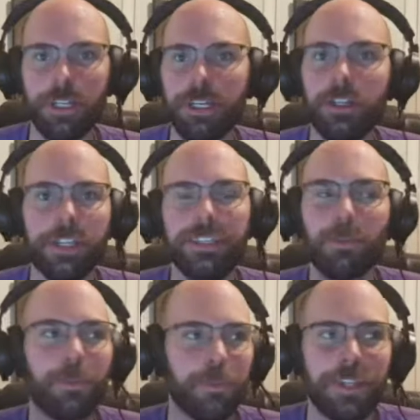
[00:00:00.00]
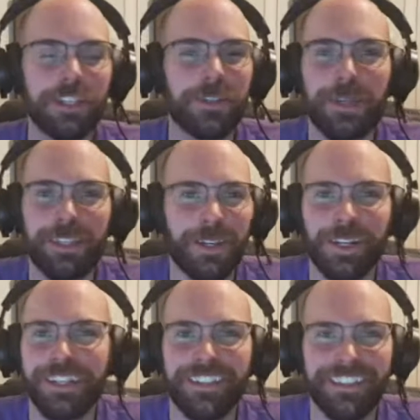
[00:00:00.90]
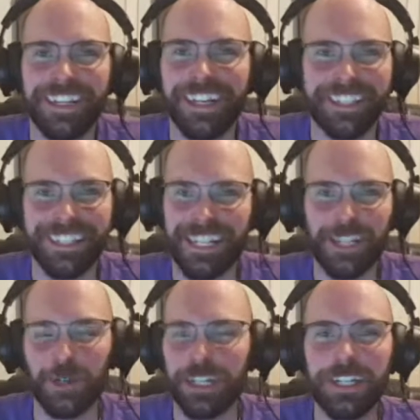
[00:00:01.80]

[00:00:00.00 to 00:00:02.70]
He's been there, done that, got the t-shirt.